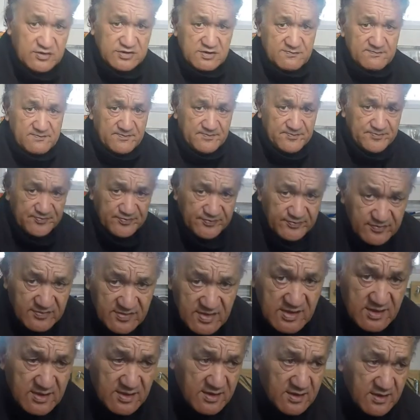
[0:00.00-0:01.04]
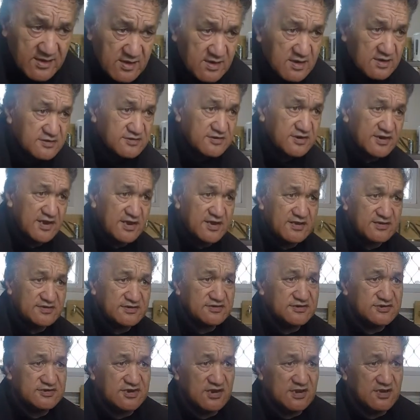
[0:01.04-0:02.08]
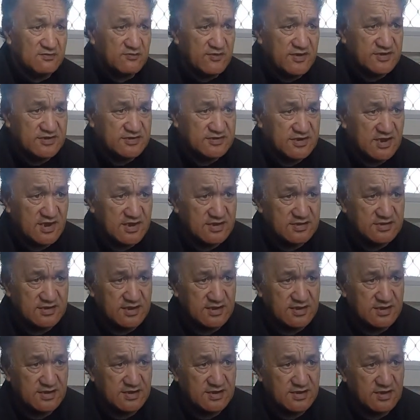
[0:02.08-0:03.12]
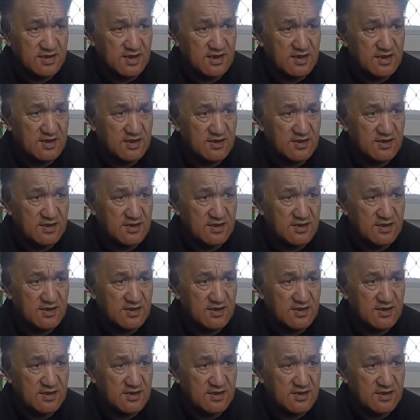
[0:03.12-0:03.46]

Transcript: with him. Today is Wednesday, the